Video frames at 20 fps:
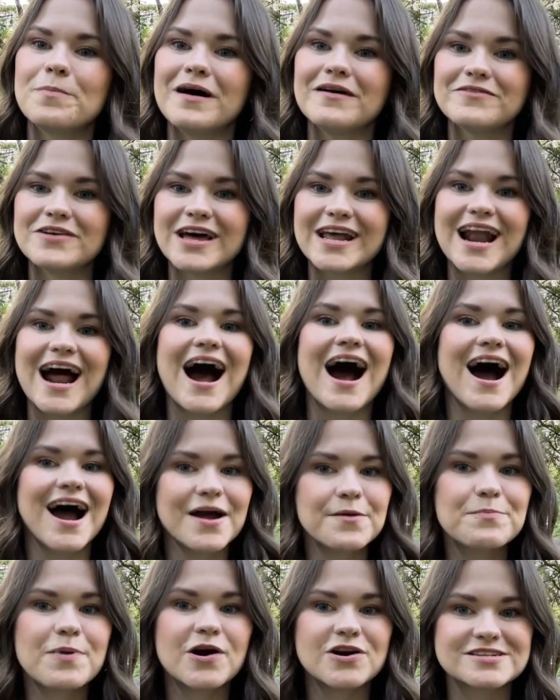of it,
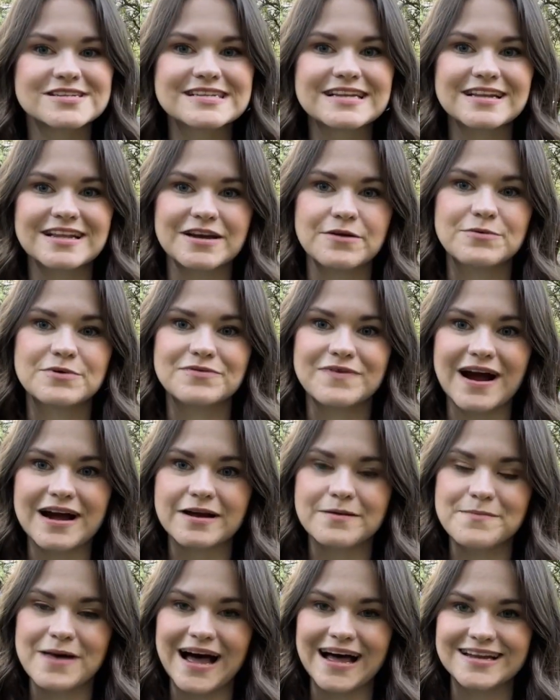I personally would
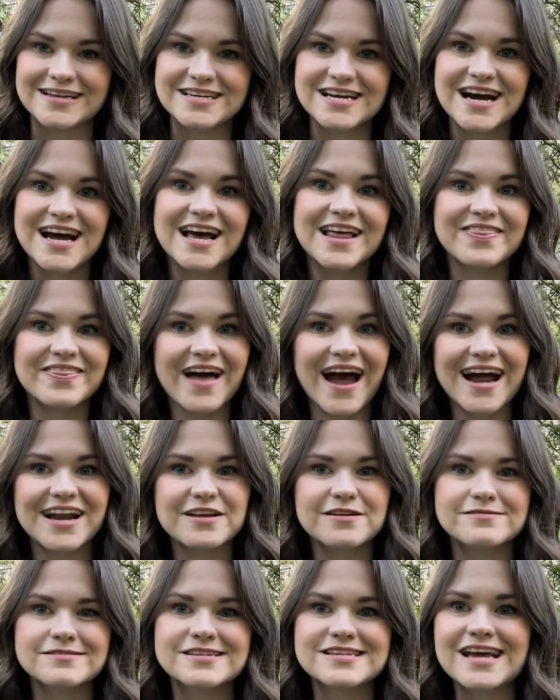recommend that
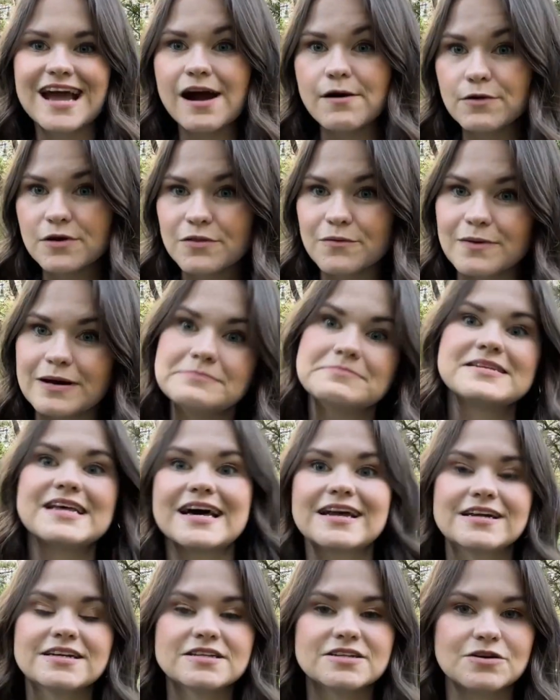you scour the
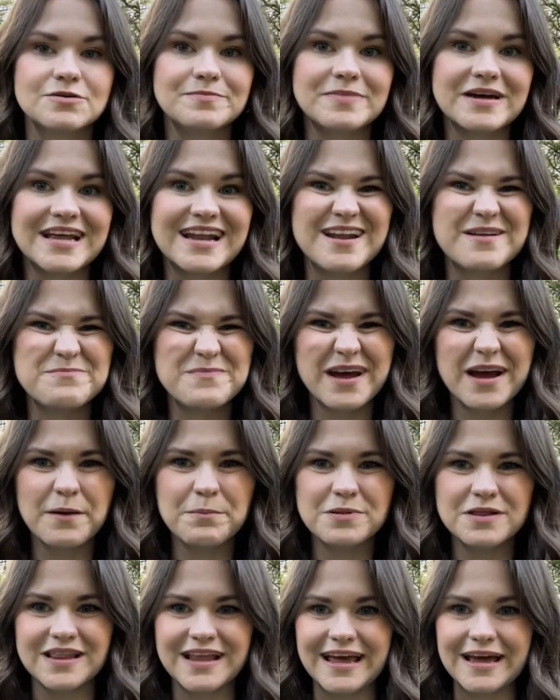website a little bit and make a
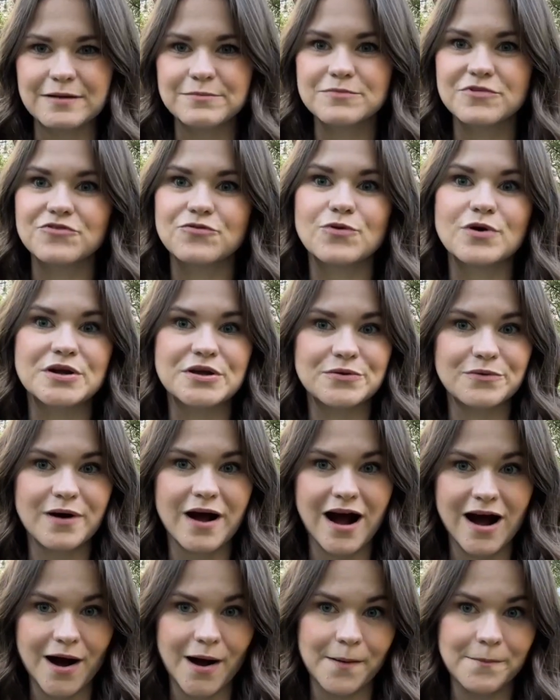plan before you
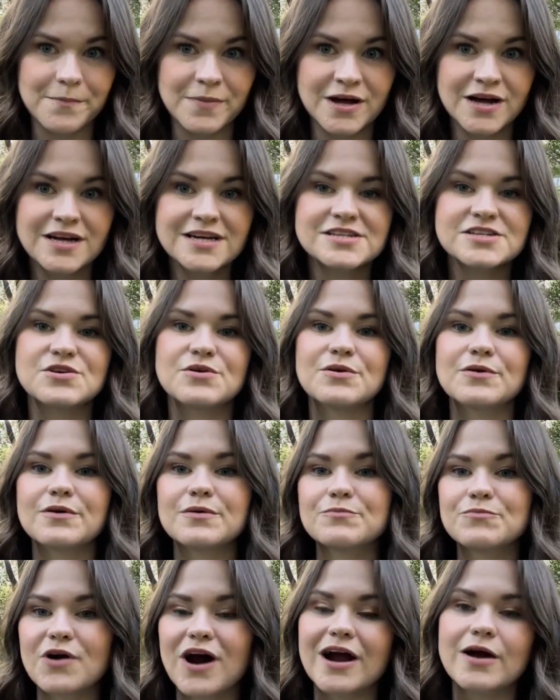come so you
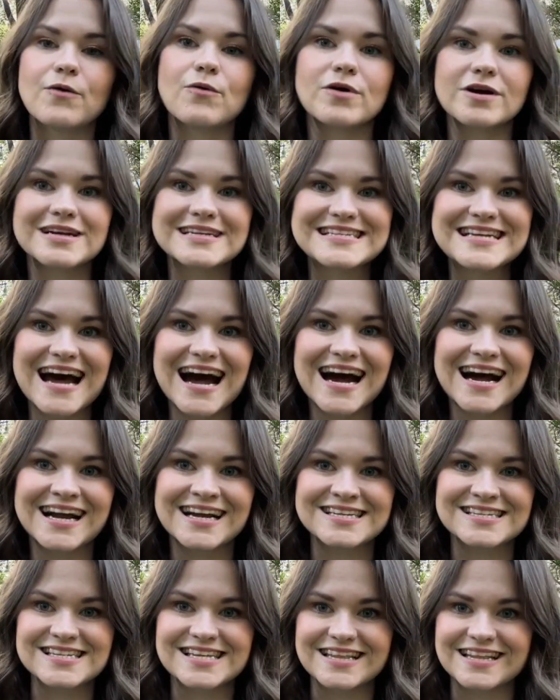can
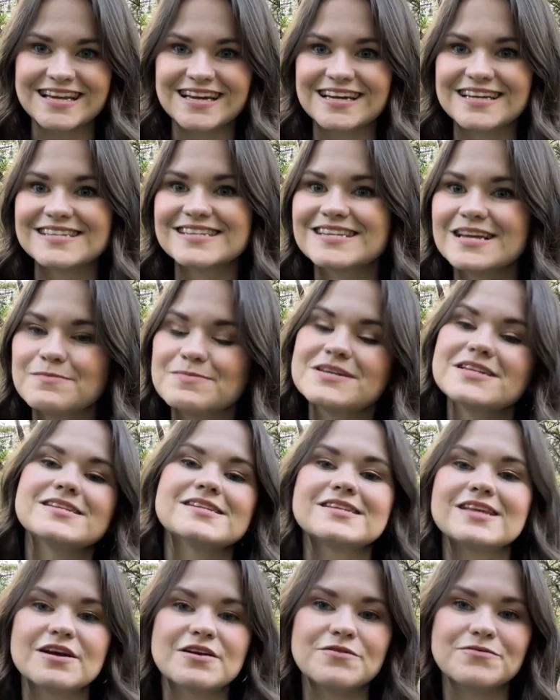prioritize the exhibits
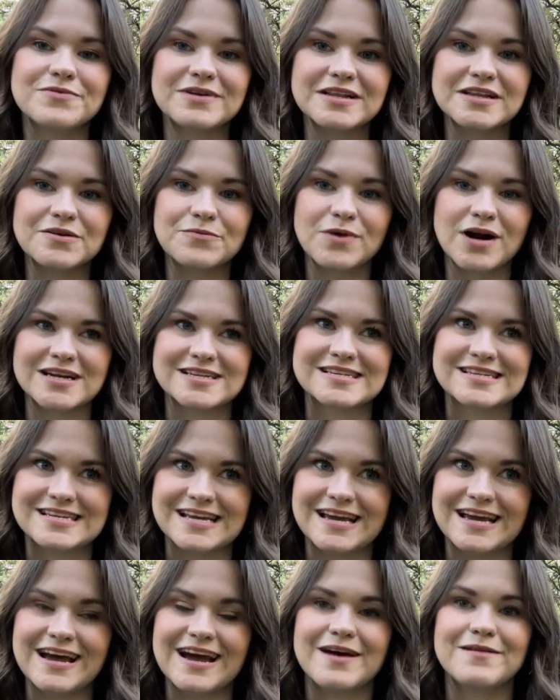that you really want to
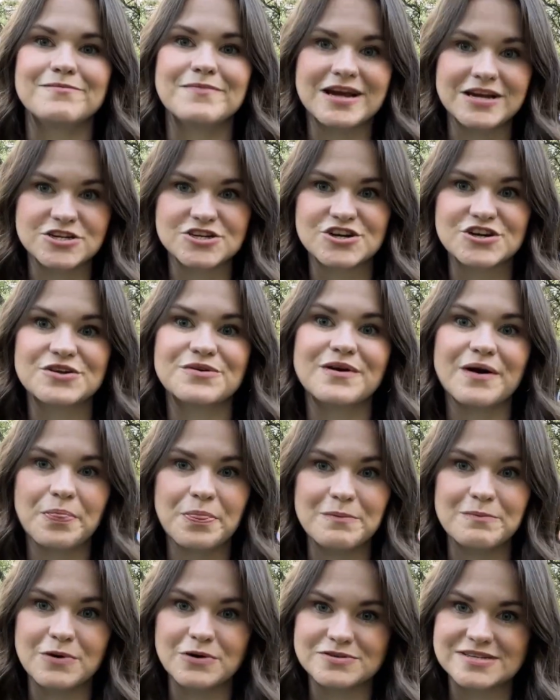see and make sure you get
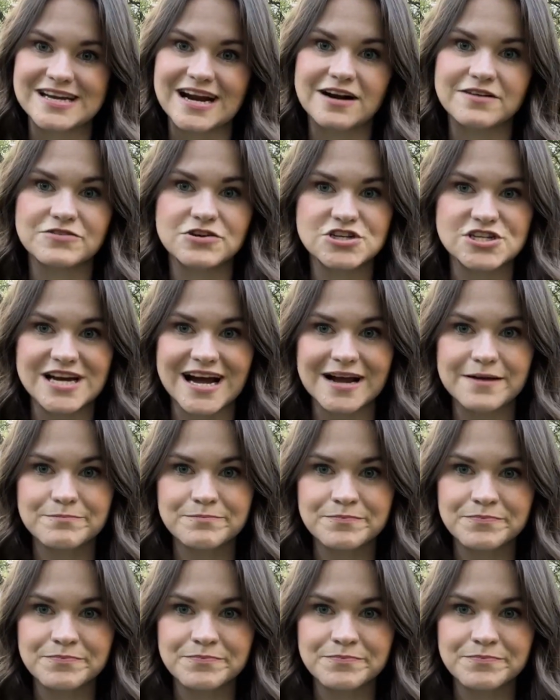the most out of your time.